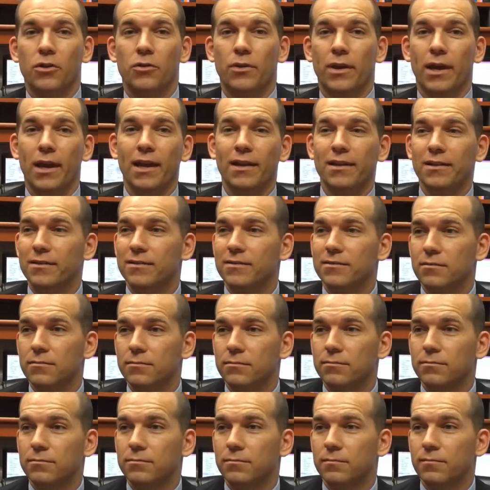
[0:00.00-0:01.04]
you can't
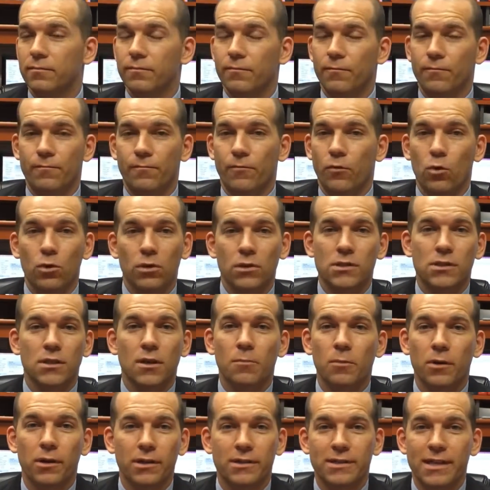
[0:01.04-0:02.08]
force
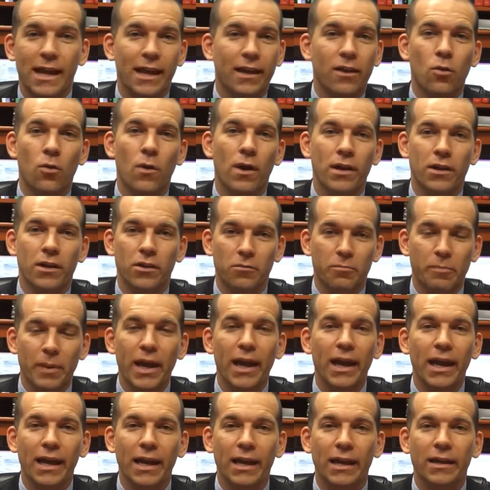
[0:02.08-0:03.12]
someone to take away your
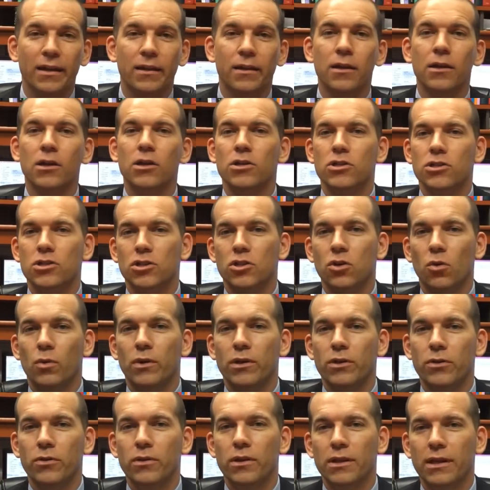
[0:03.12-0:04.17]
pain, so we
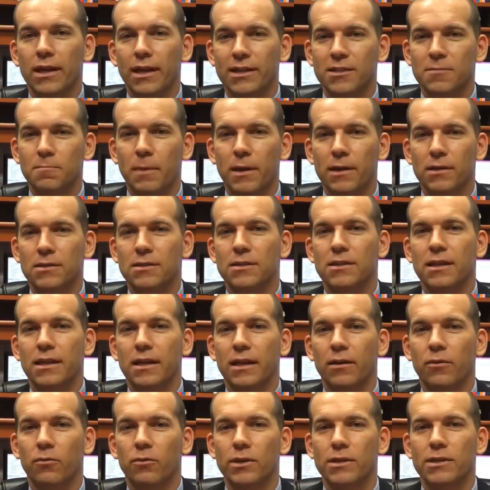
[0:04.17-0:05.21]
do the next best
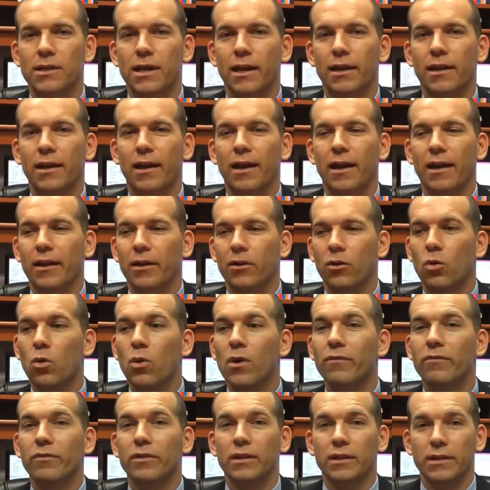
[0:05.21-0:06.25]
thing. We take an
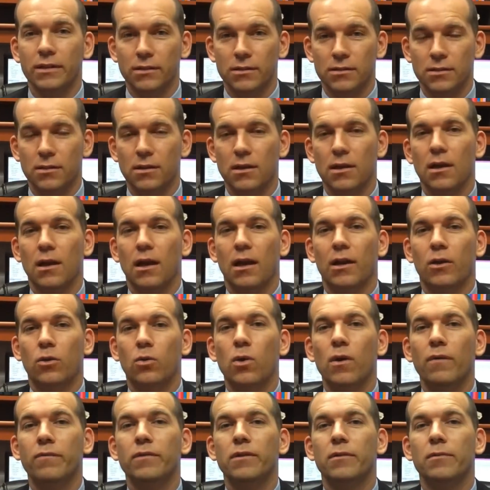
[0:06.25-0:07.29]
equivalent
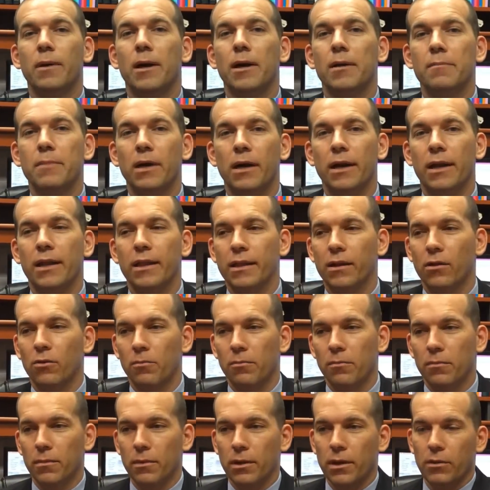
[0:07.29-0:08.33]
amount of money that
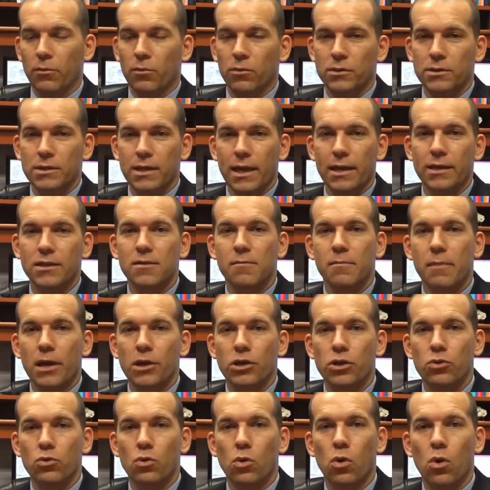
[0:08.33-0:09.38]
it will take to
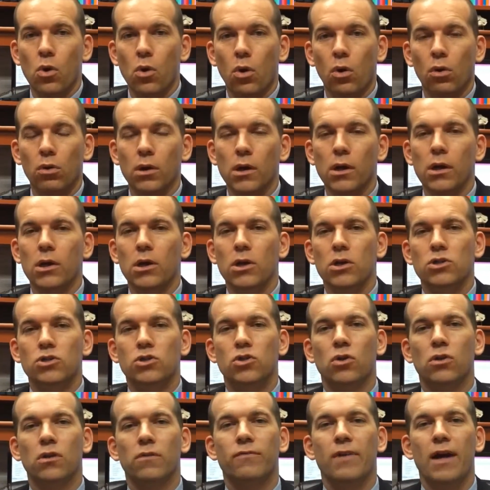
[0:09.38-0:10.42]
make you whole.
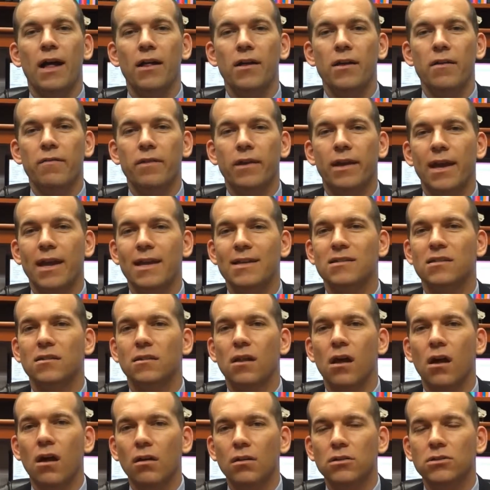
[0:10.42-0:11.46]
So the value of the case
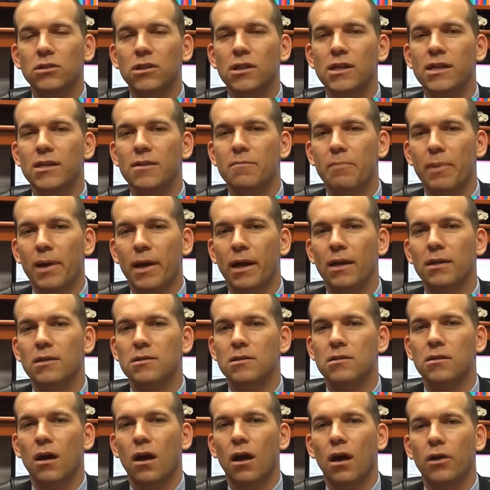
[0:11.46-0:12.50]
largely
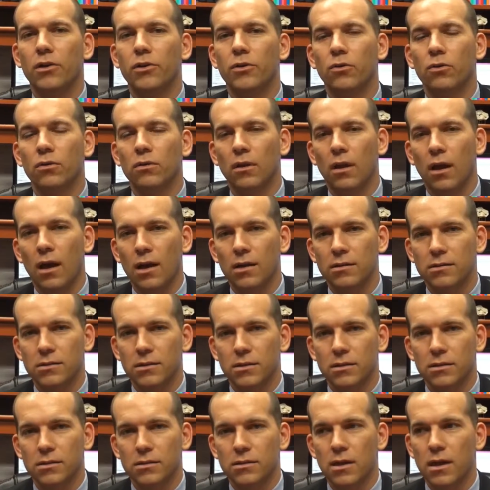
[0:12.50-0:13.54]
depends on your
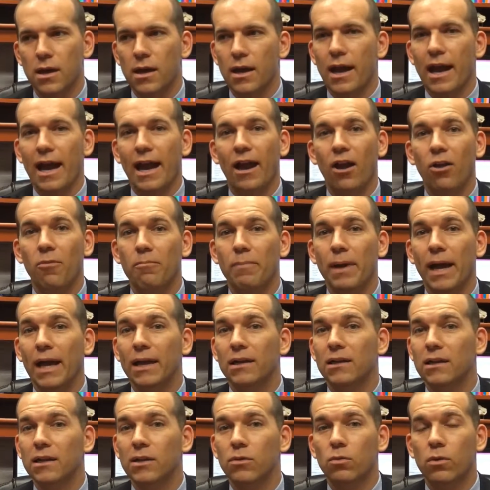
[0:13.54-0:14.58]
losses. How
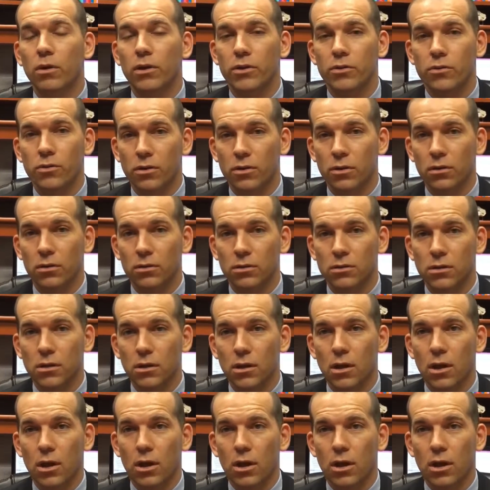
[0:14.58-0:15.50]
badly were you hurt?